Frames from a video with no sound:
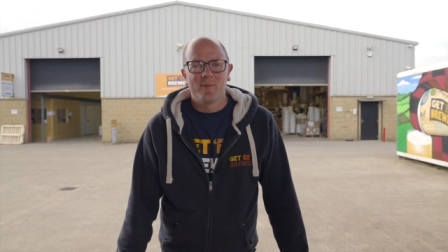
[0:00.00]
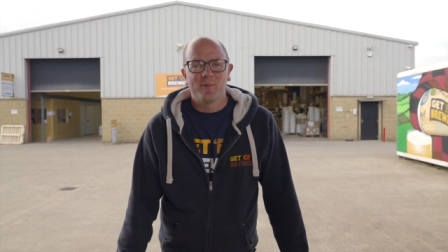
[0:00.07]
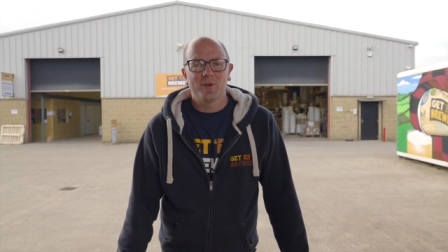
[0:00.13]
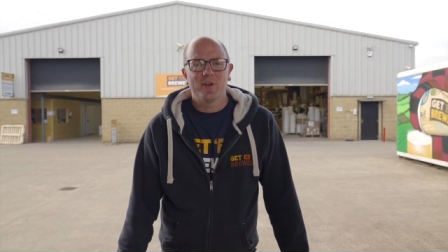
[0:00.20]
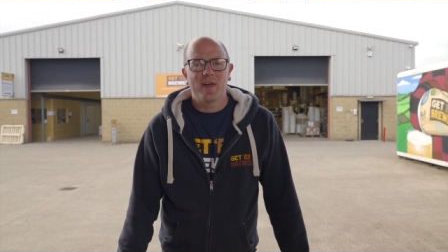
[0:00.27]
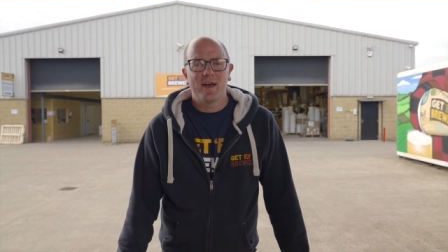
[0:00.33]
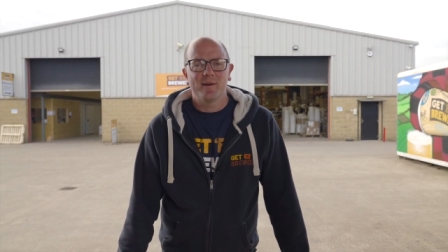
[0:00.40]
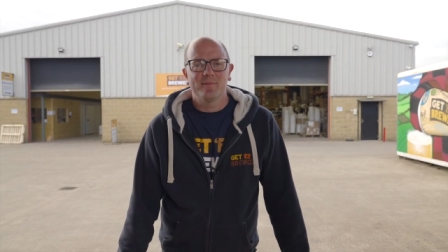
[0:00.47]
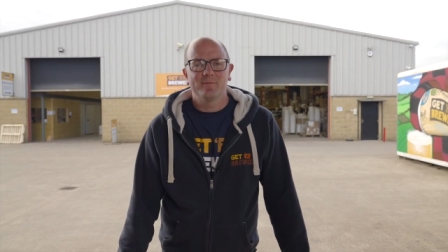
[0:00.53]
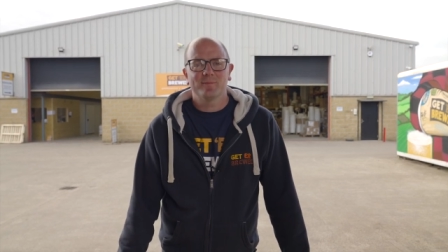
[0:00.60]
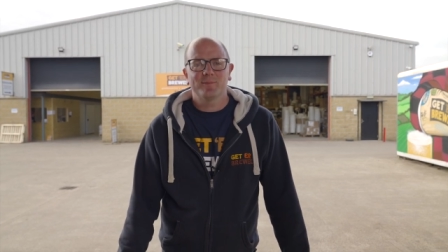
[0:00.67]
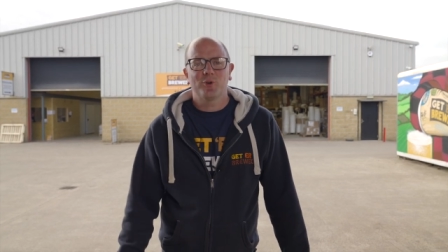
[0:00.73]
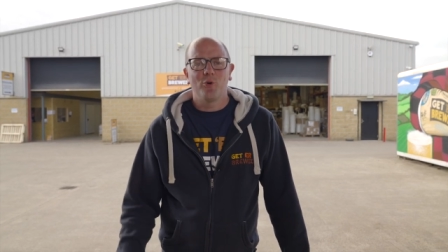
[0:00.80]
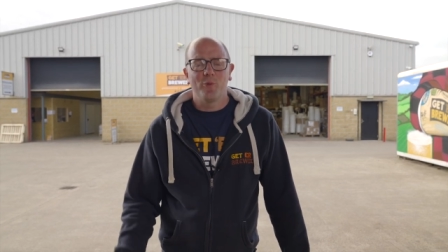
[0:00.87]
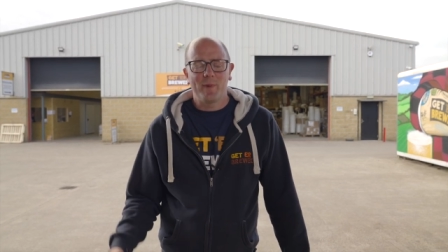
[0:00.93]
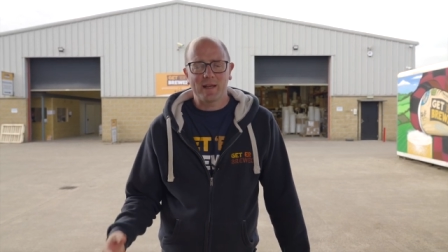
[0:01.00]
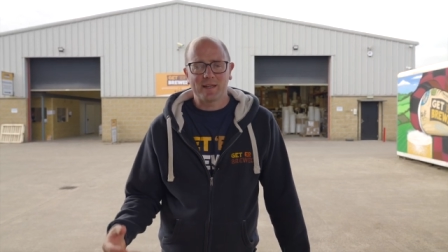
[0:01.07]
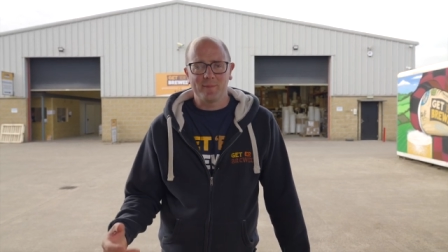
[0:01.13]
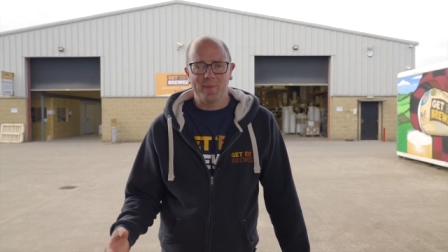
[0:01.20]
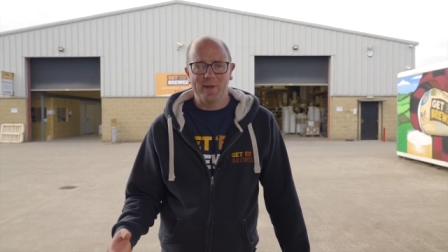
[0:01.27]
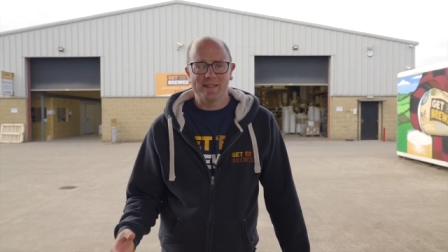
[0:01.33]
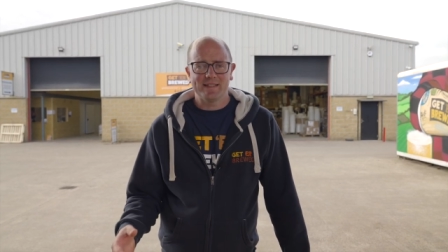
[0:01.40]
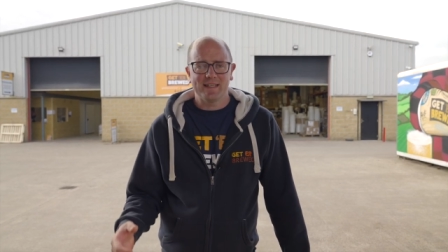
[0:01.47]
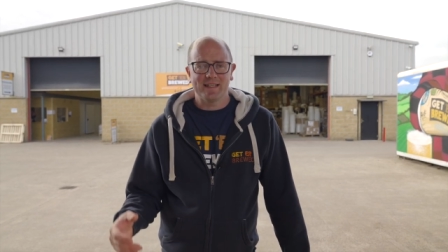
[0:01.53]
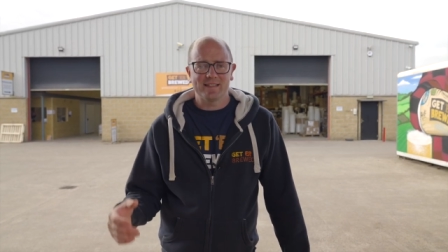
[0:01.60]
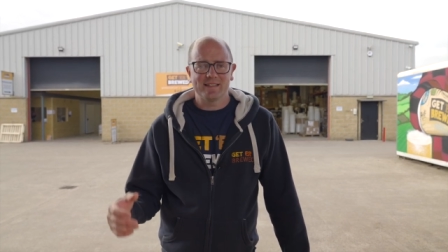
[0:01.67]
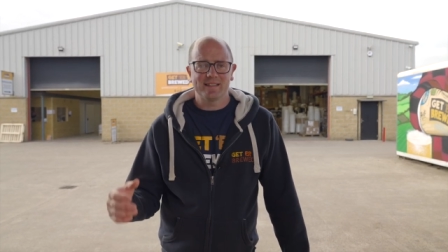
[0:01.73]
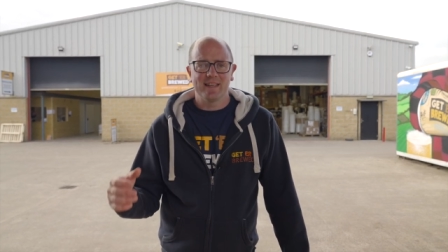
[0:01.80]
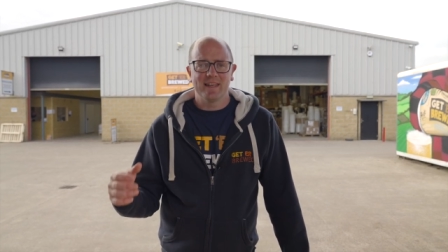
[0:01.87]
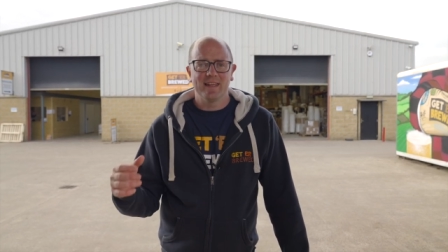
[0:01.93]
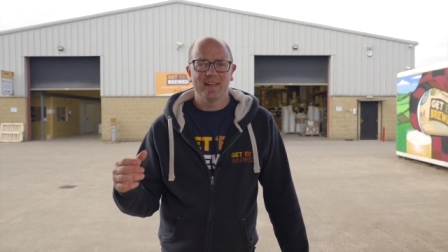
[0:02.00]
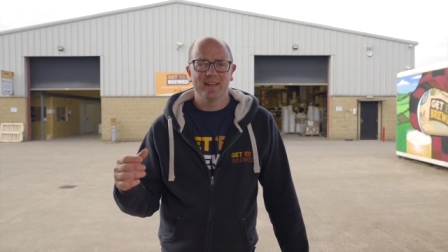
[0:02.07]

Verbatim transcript: But um, going back to basics,